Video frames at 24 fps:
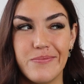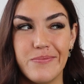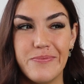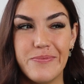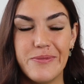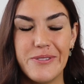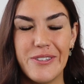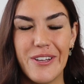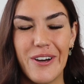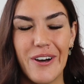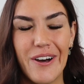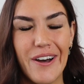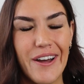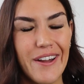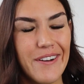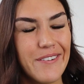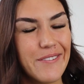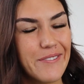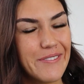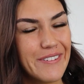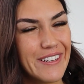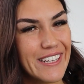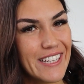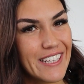
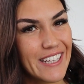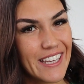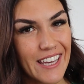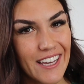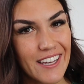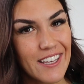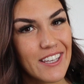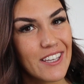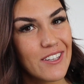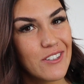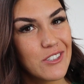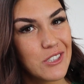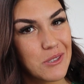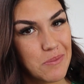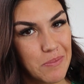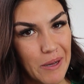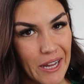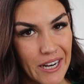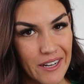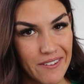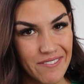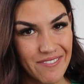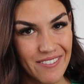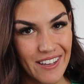Not really a huge
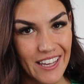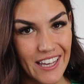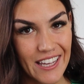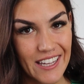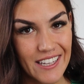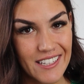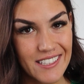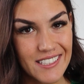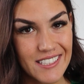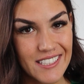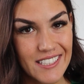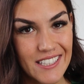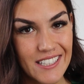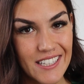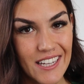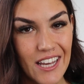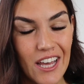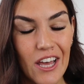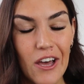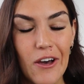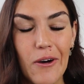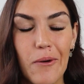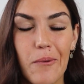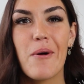benefit.
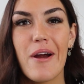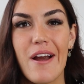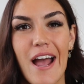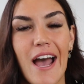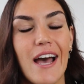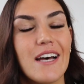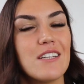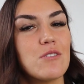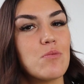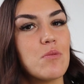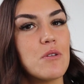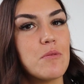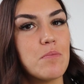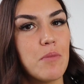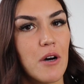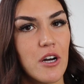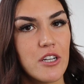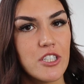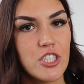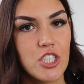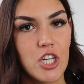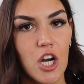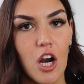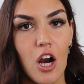Whereas with
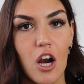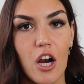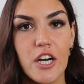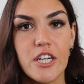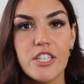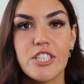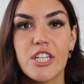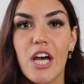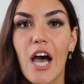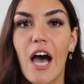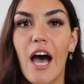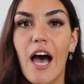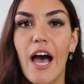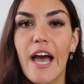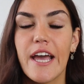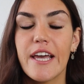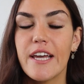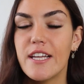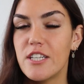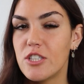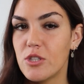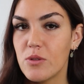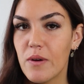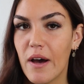Boncharge,
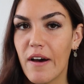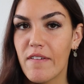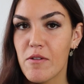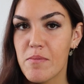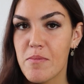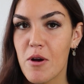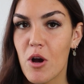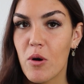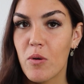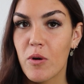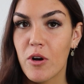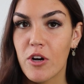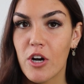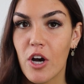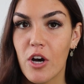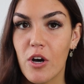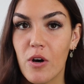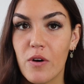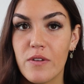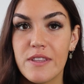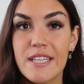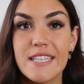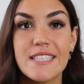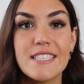I do have a promo
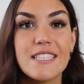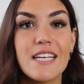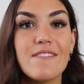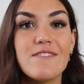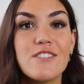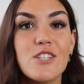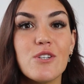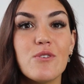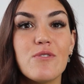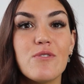code that saves